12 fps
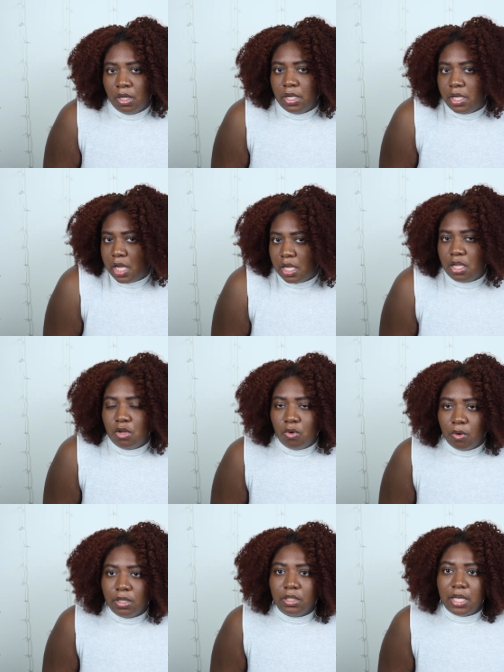kinky
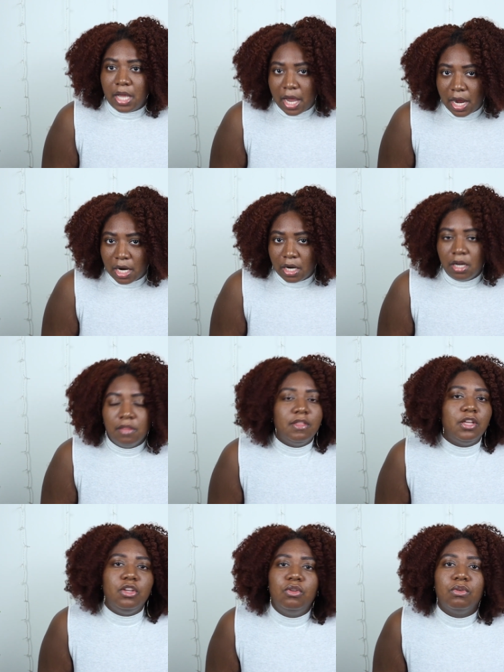coily hair,
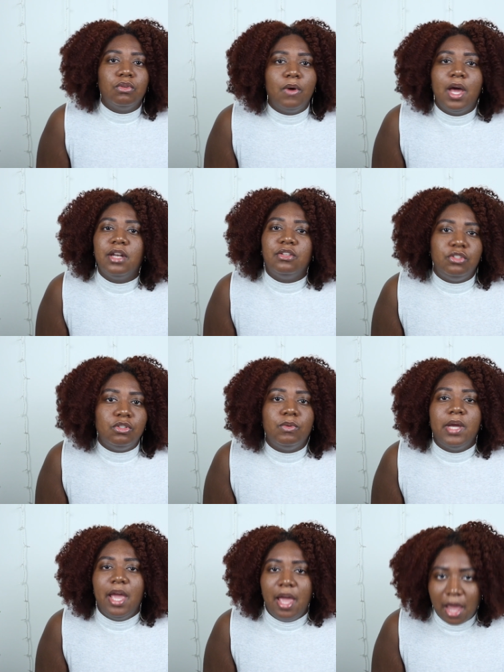then you don't know how to do
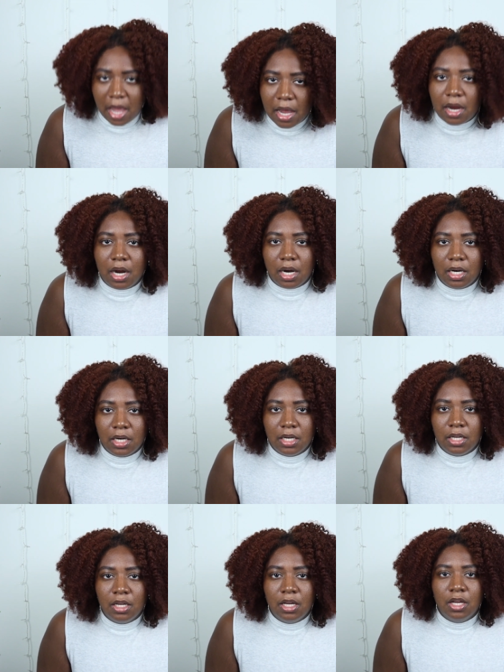hair.
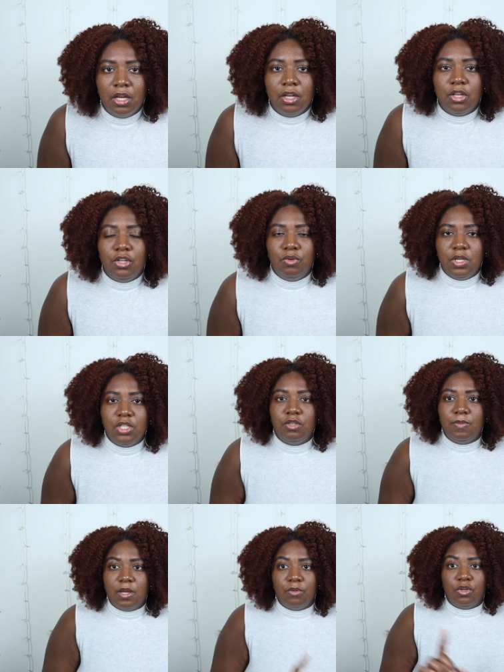You need to
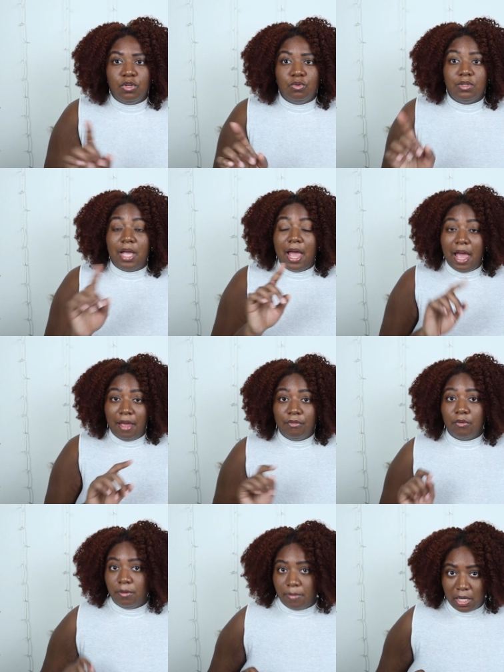be able to use
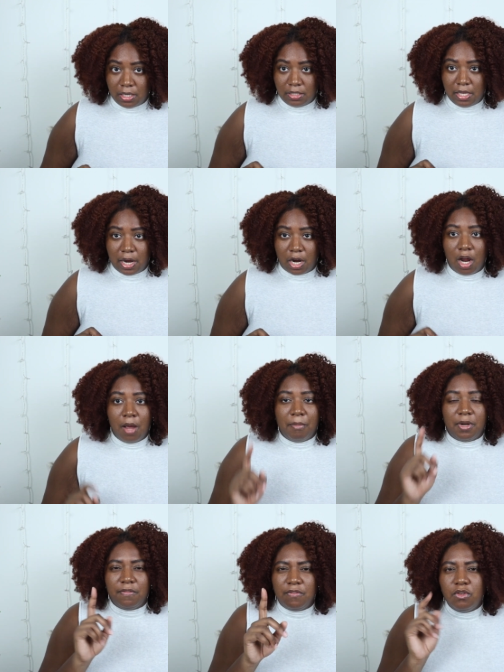everybody's hair.
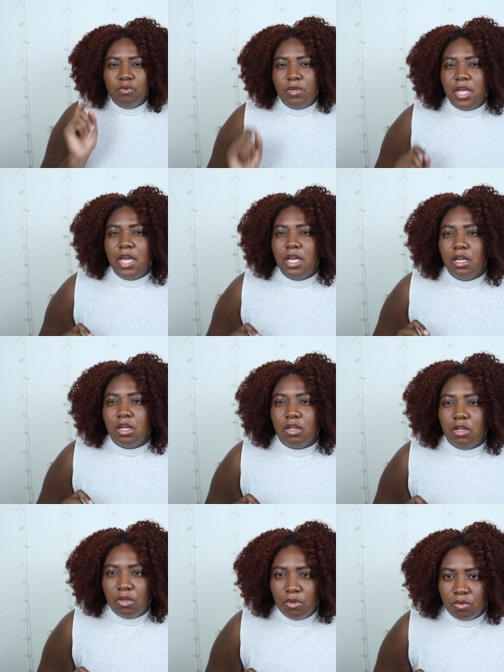But if you cannot
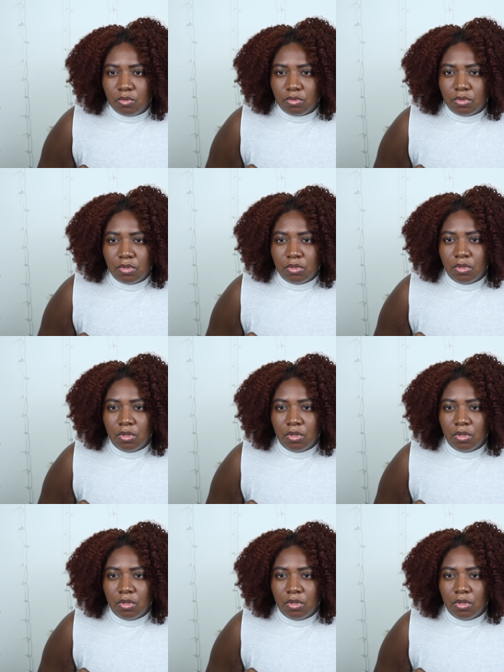use